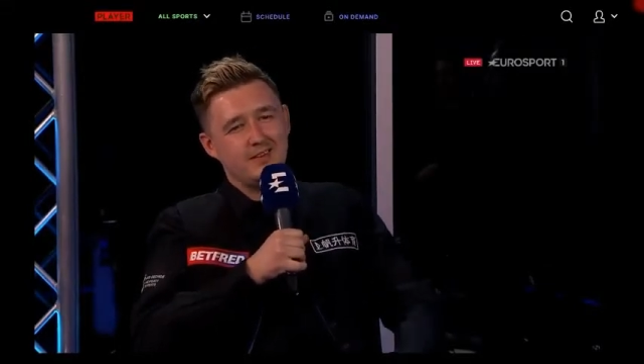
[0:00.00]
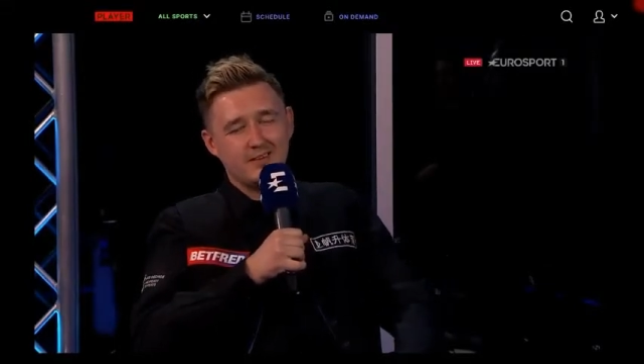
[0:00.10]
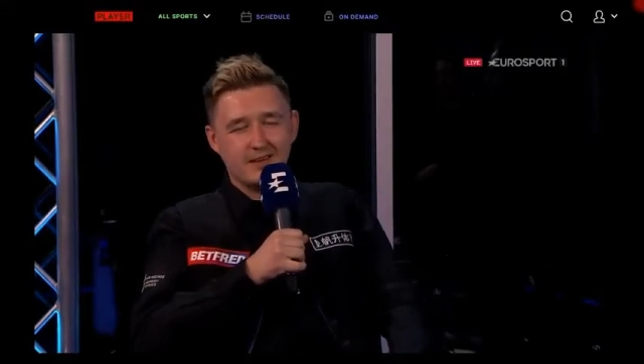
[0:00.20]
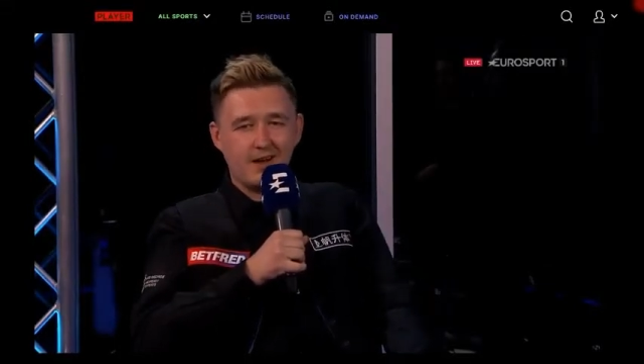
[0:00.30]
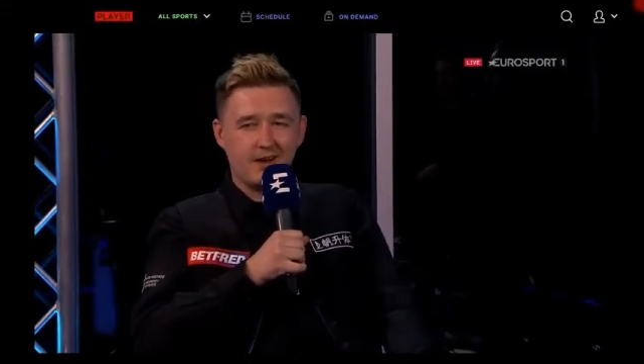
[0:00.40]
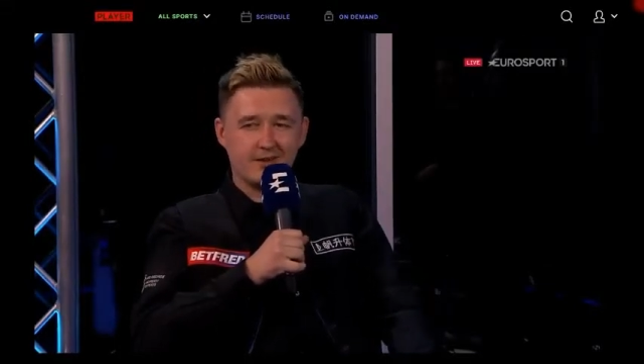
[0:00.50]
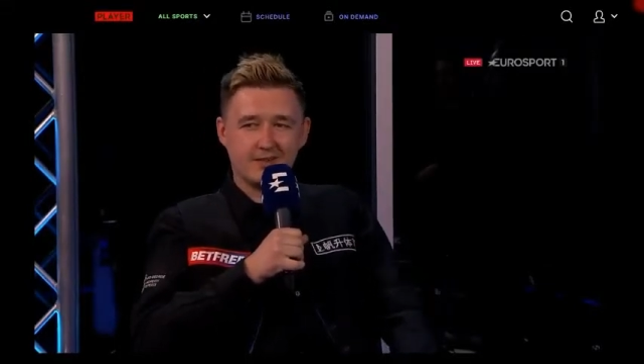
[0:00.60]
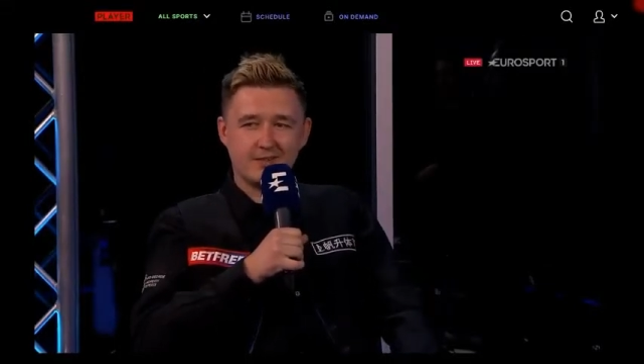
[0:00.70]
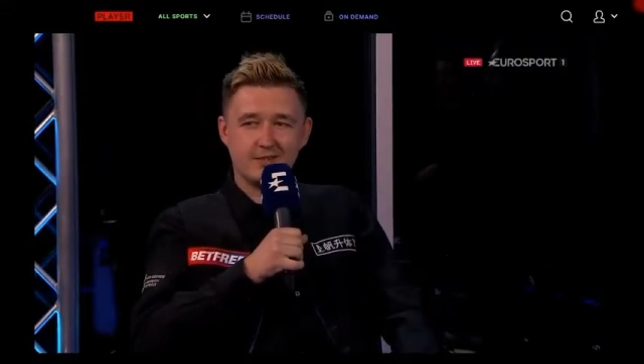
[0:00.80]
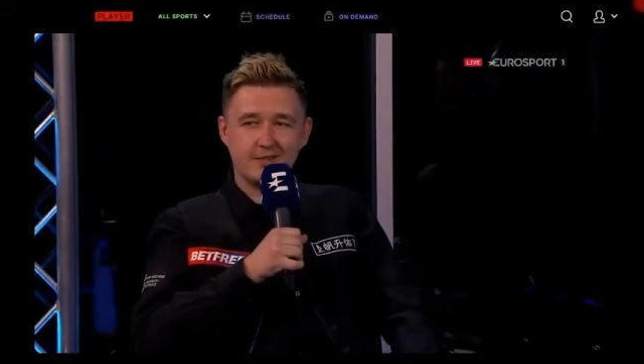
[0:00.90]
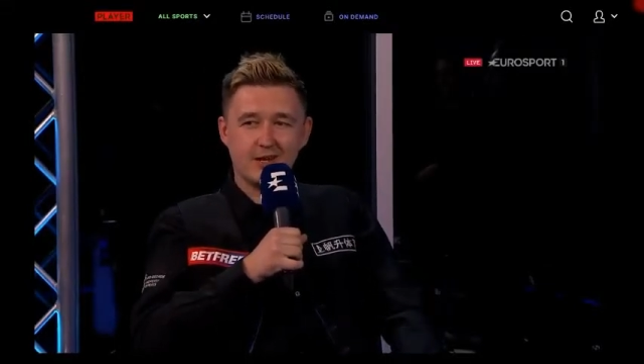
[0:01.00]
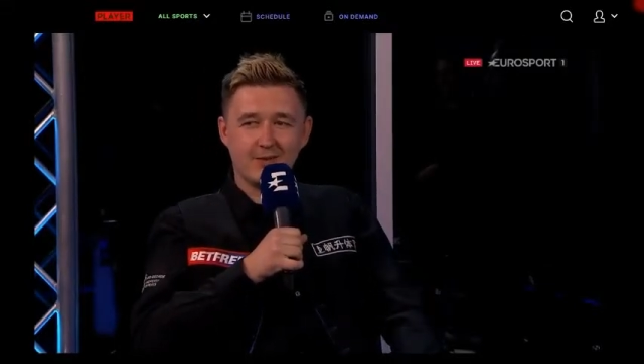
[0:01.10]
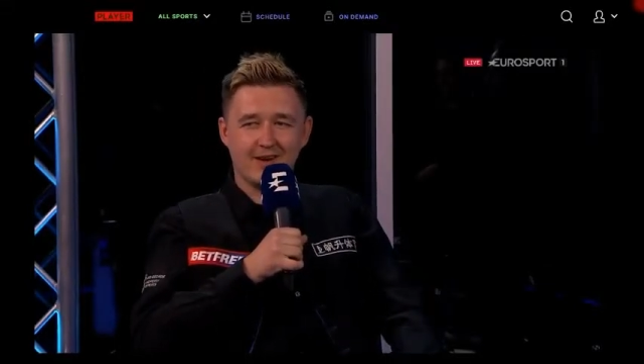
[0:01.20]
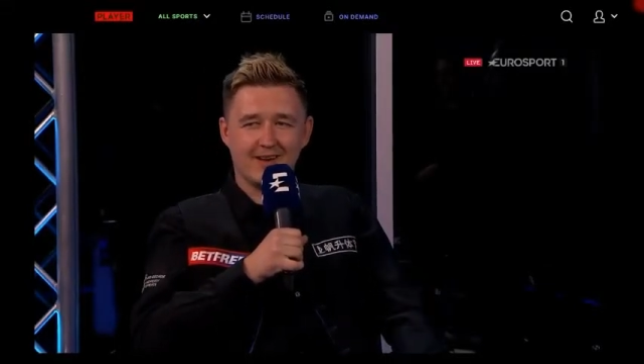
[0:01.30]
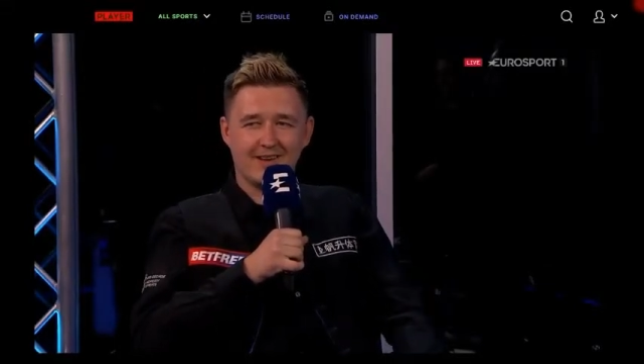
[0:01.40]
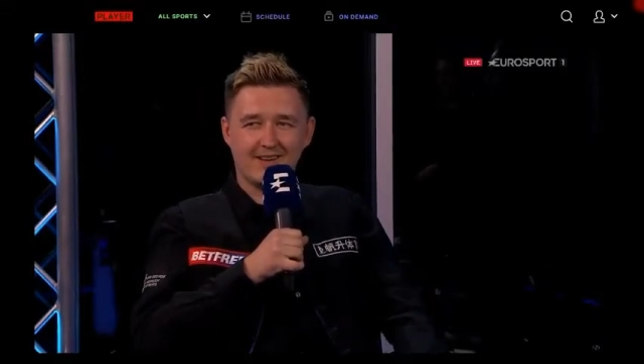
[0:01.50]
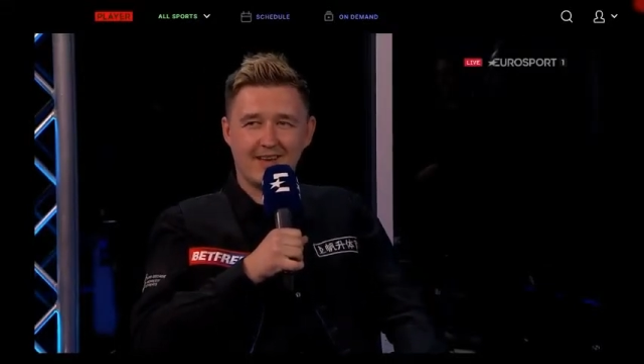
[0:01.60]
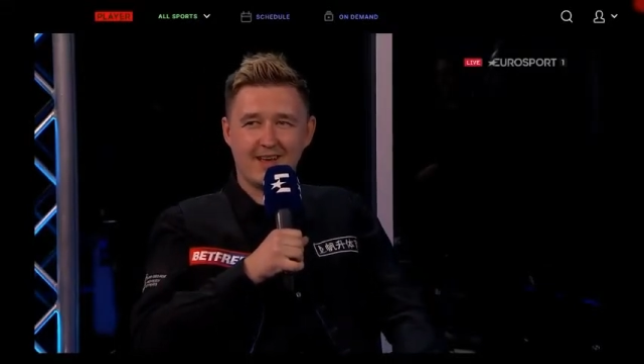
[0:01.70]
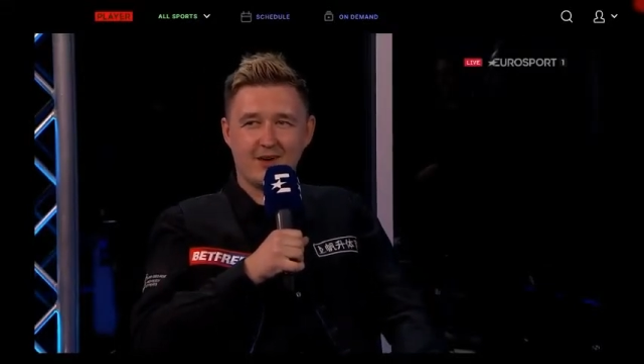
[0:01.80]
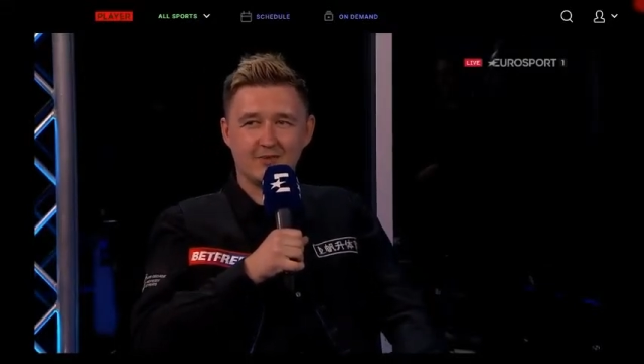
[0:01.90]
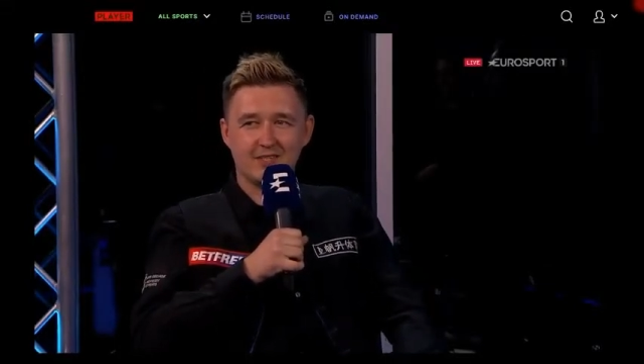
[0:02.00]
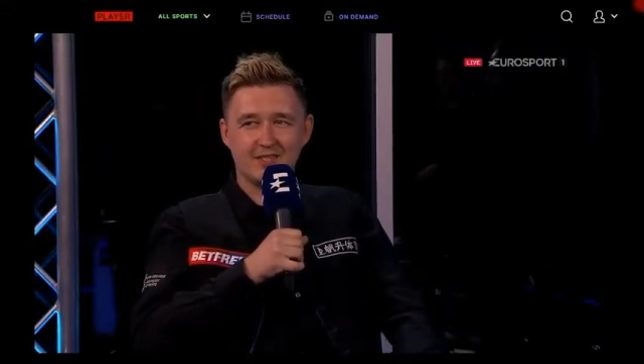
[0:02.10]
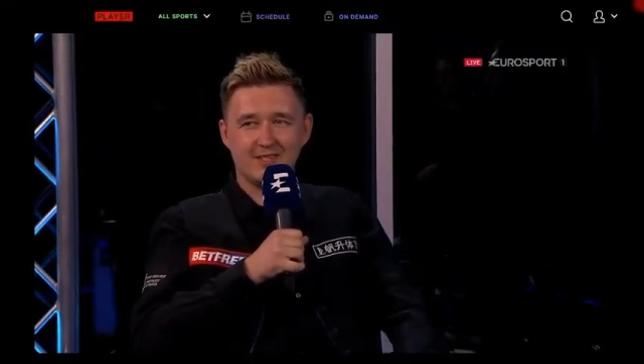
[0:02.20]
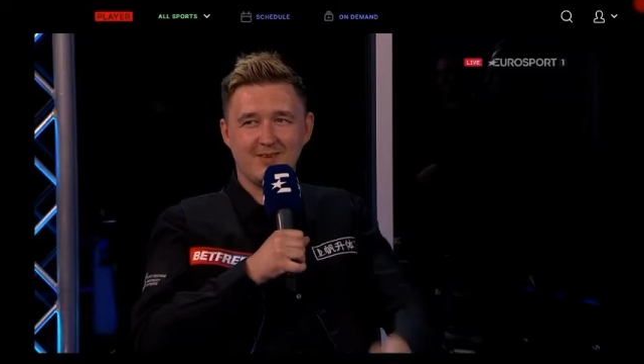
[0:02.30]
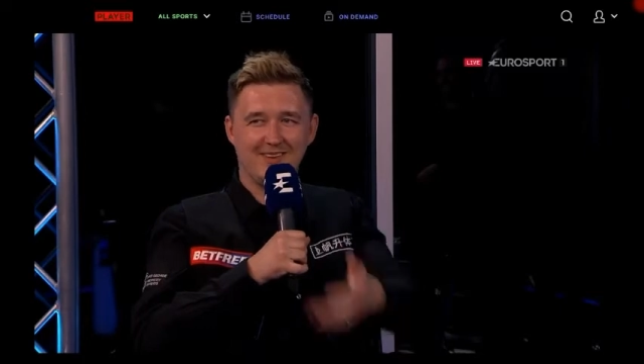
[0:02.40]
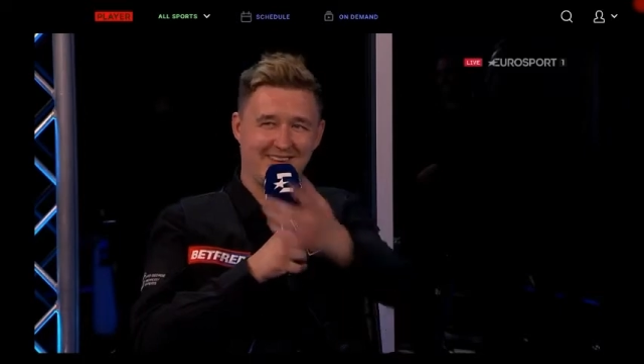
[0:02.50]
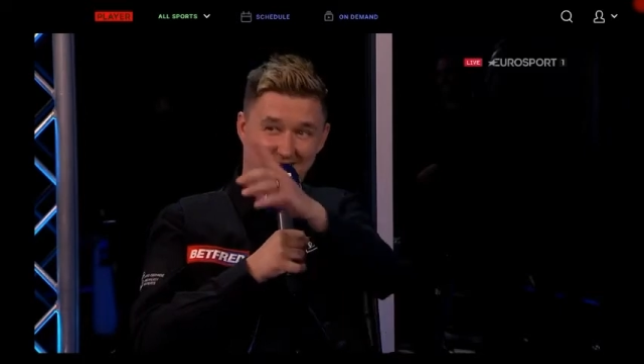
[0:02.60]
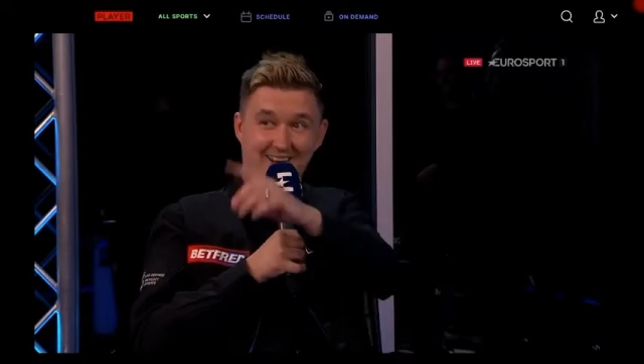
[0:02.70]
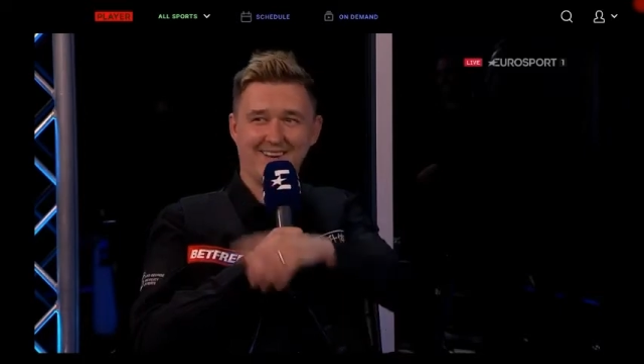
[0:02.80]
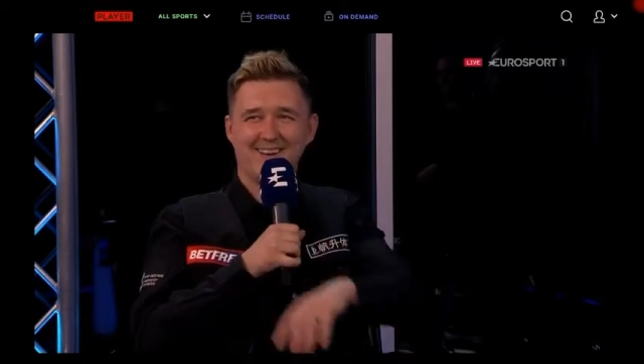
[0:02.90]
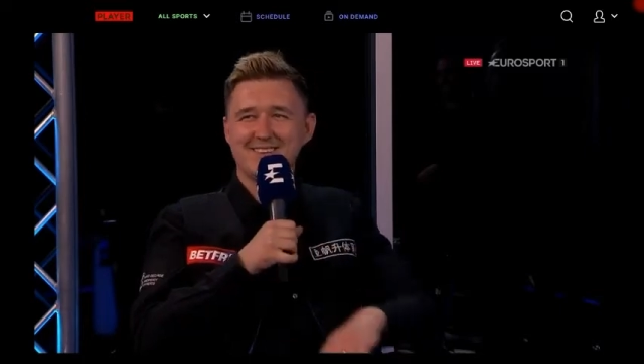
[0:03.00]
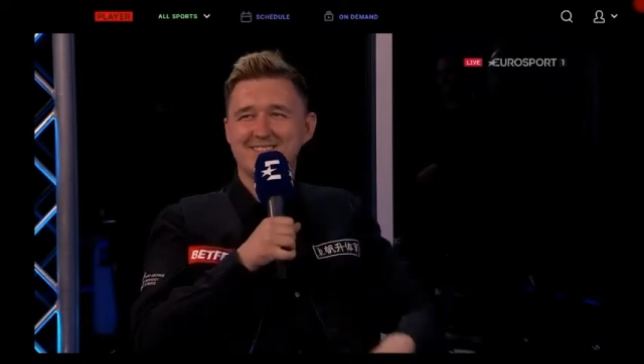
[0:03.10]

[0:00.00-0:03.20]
No, do you know what? Yeah, obviously, I'd only